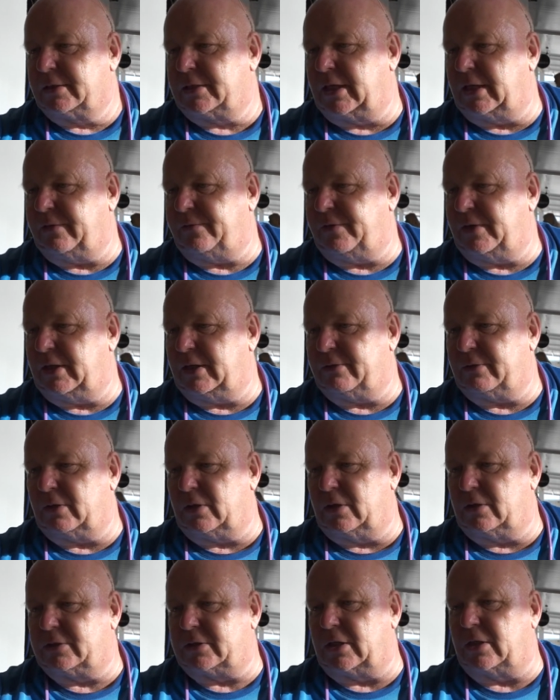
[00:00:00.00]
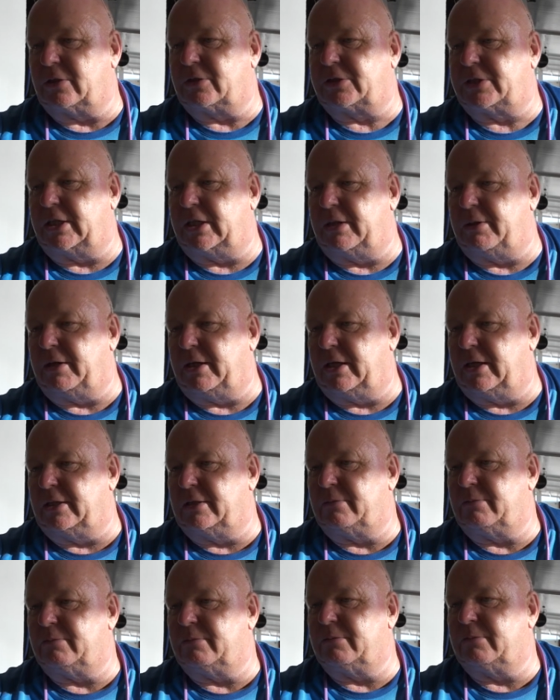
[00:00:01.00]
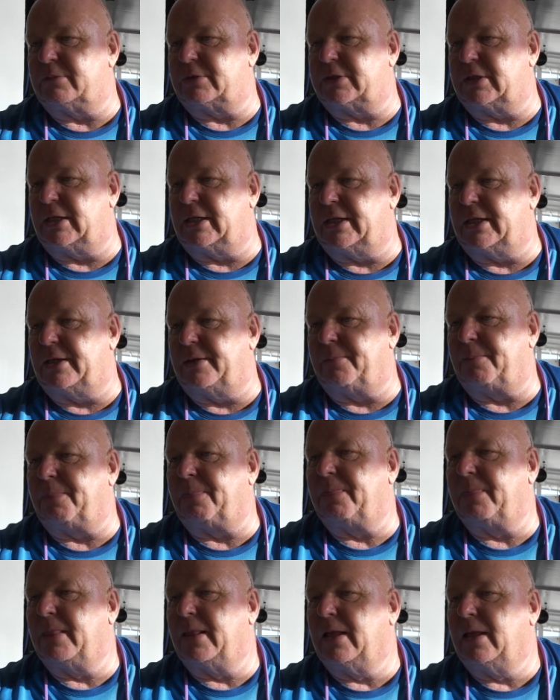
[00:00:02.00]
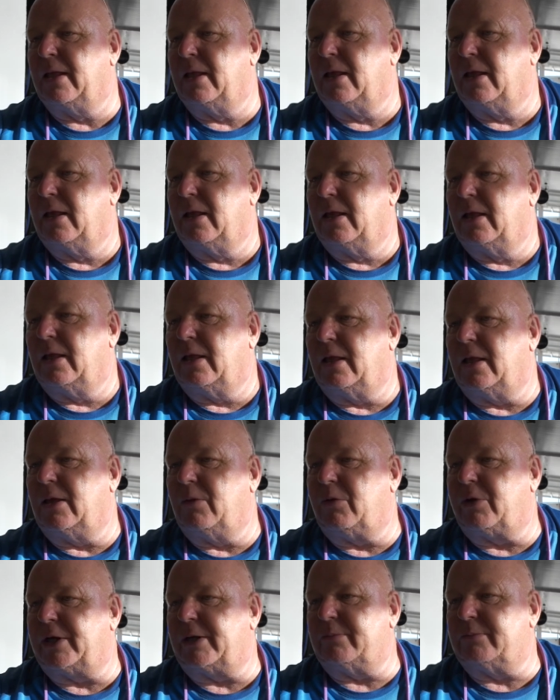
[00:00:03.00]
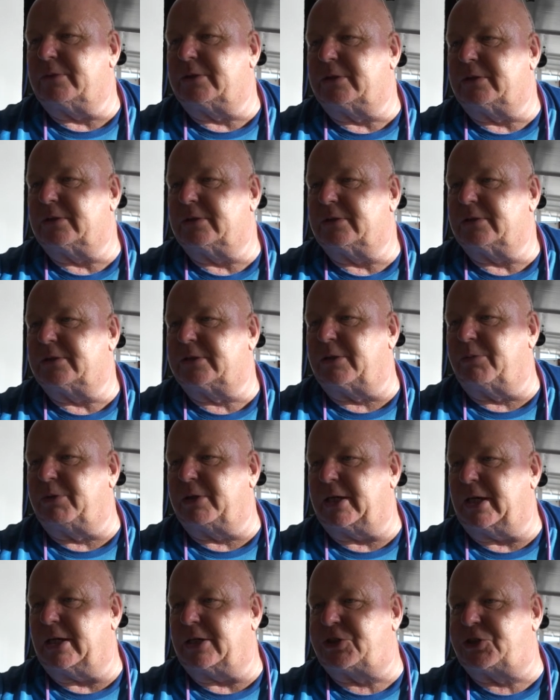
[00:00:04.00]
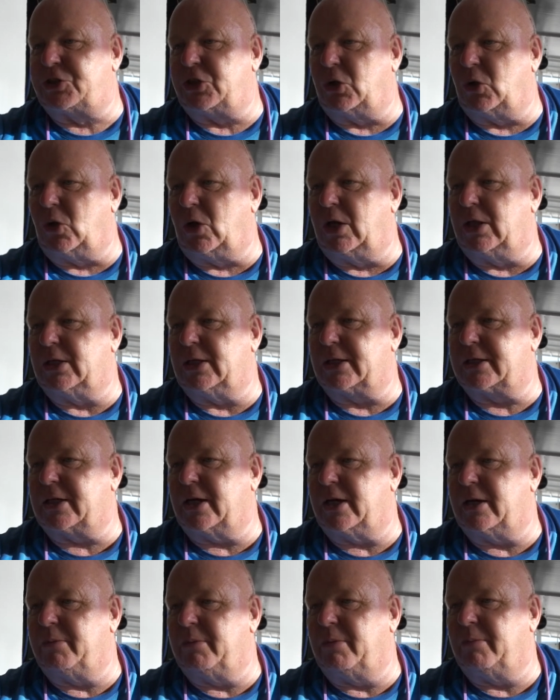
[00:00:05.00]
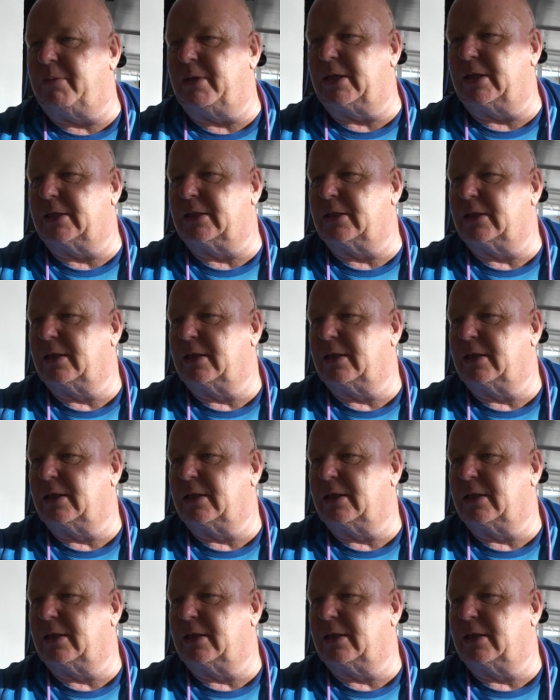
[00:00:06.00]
Take five. I'll see you, Ian. See you later. What happened? Did we get a troll? I can't remember.